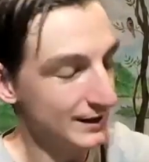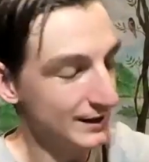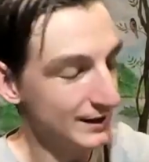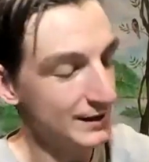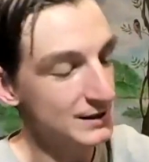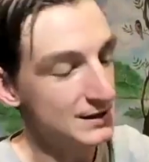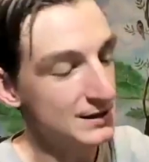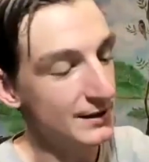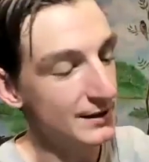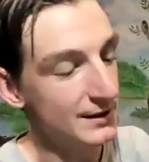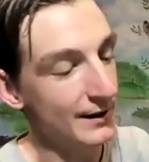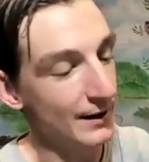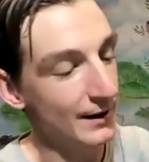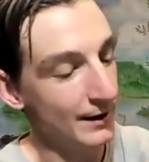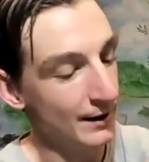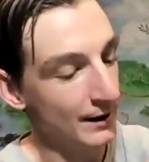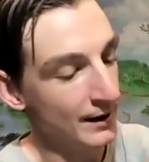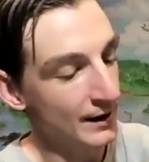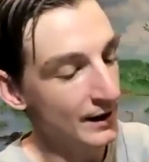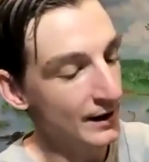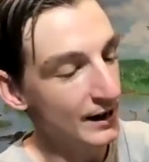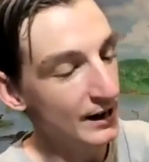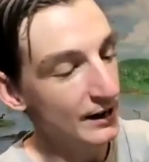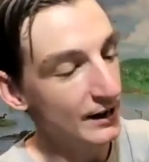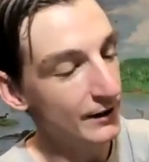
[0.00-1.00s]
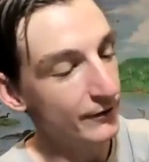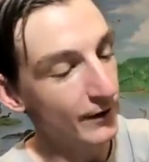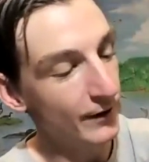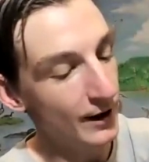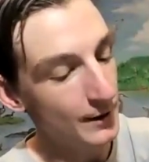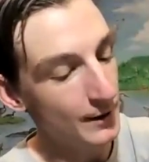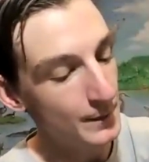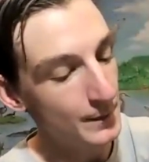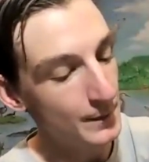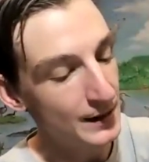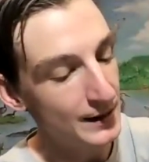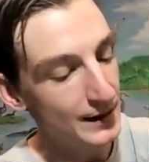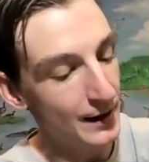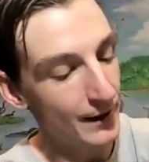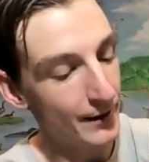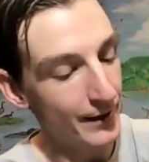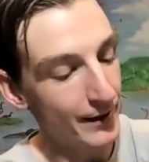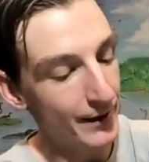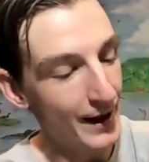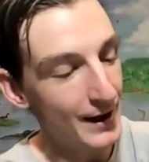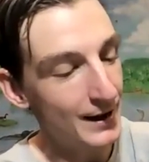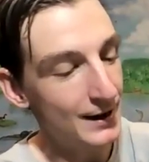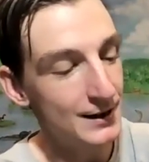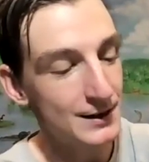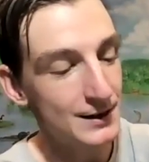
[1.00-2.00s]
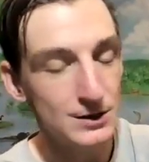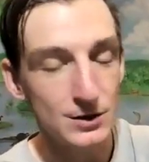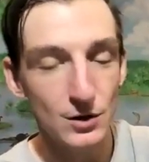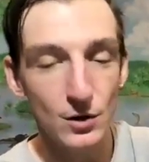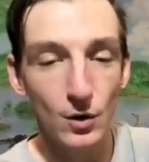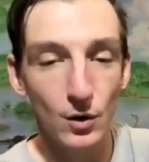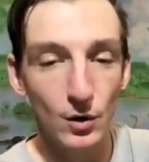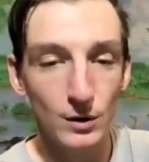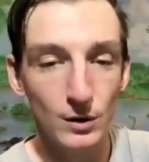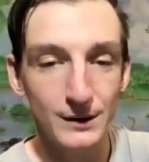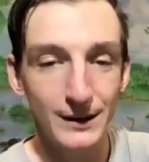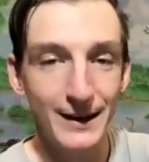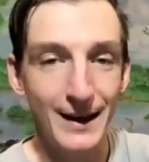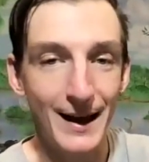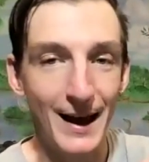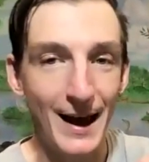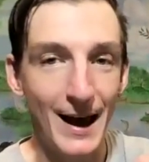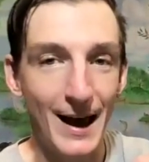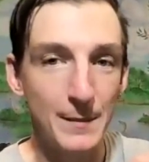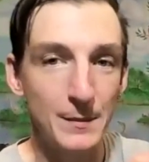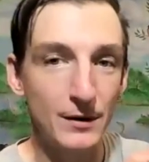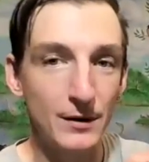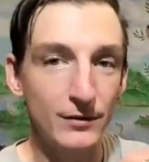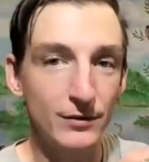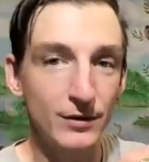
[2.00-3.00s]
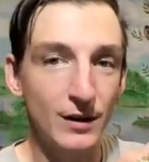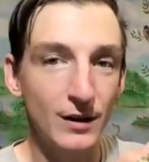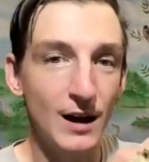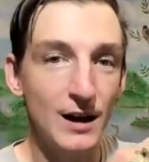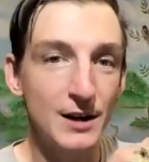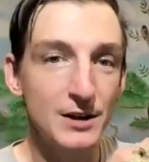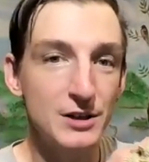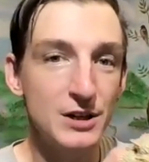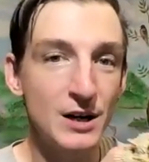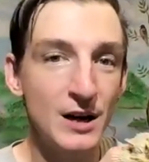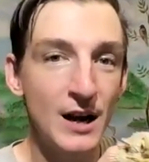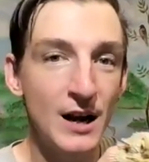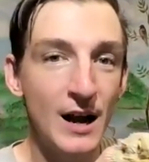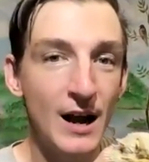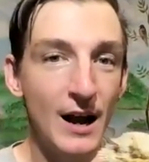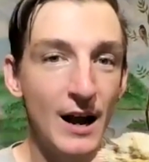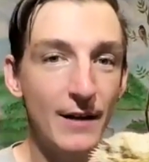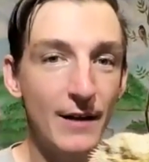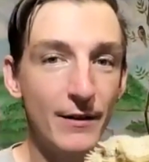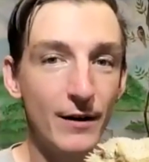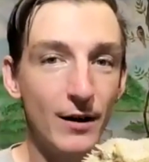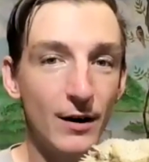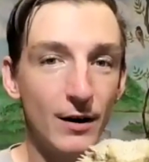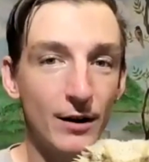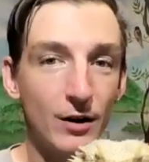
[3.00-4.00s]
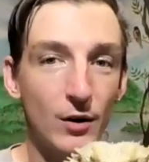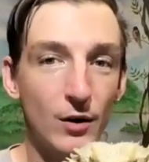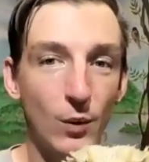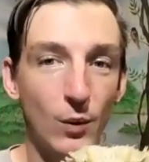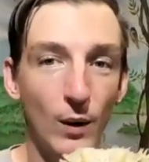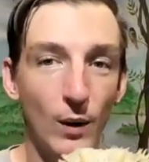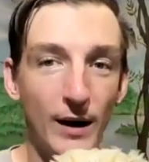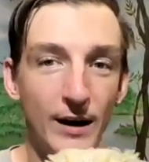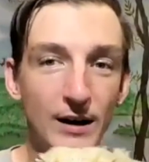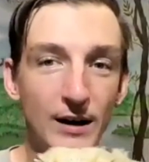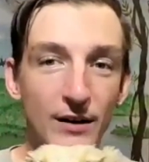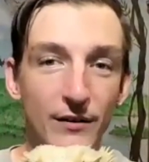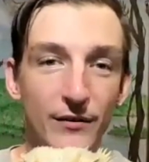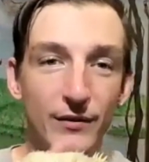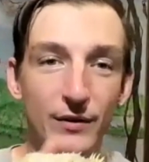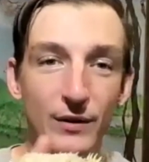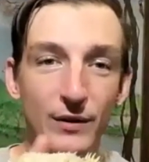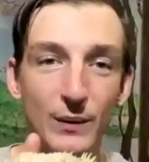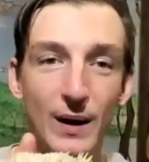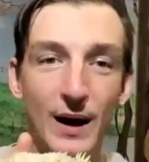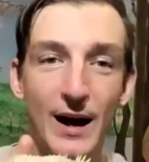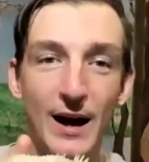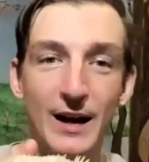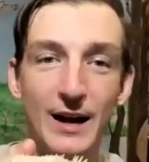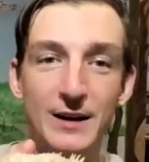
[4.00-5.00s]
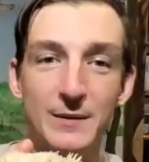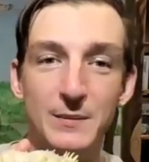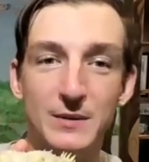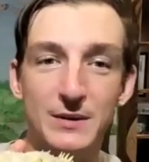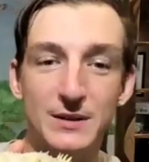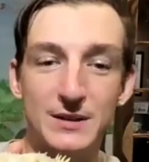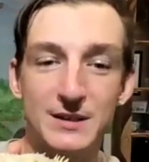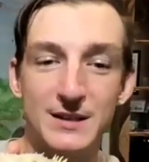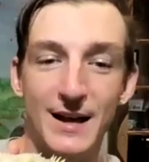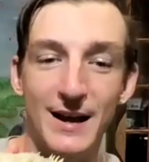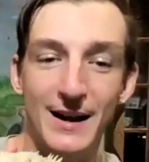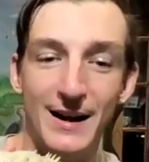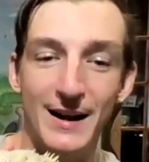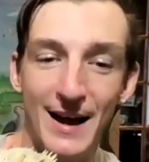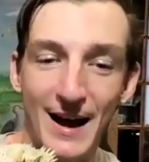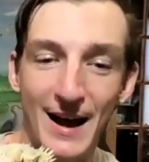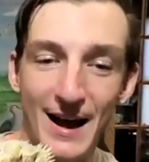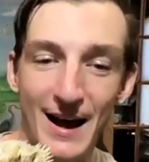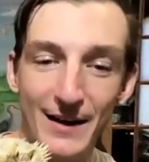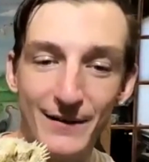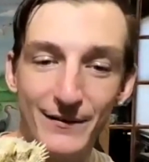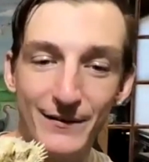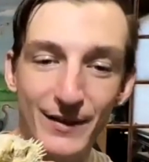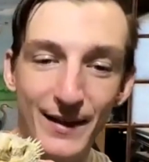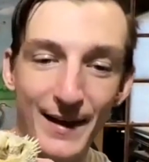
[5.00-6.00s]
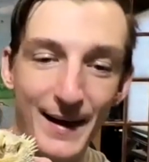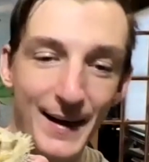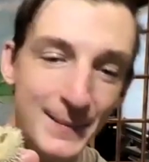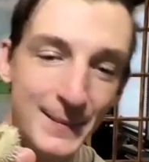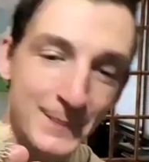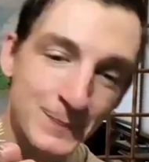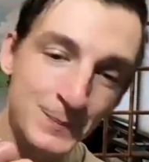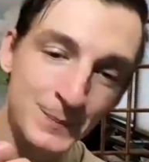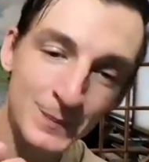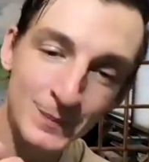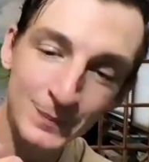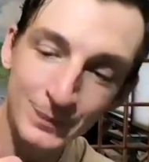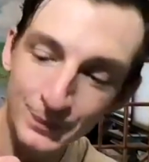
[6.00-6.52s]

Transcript: blend into their environment, now that is called camouflage. And there are quite a few animals that have that.